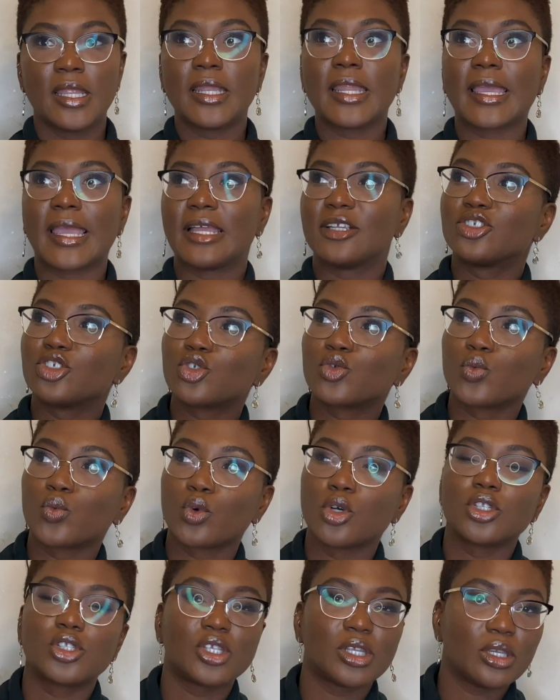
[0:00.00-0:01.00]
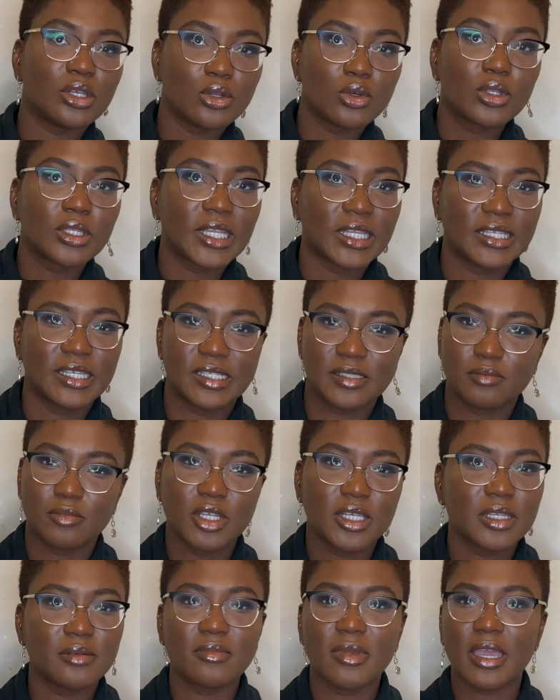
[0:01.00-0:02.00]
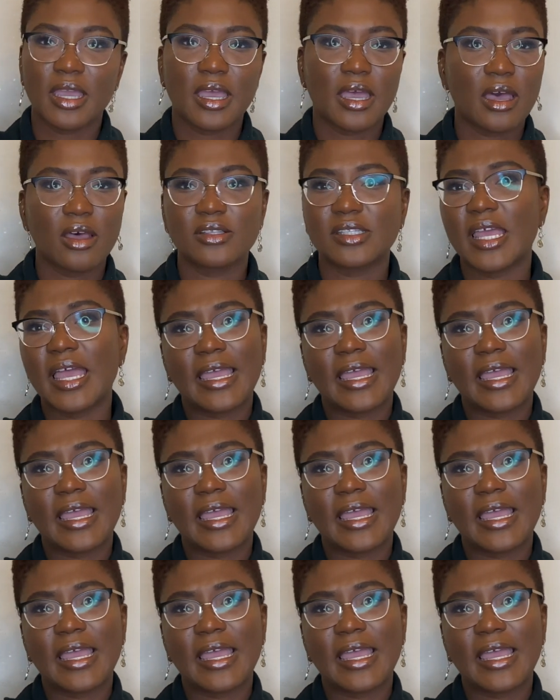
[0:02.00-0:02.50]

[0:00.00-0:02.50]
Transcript: Like, I just want to know that there's money in my account.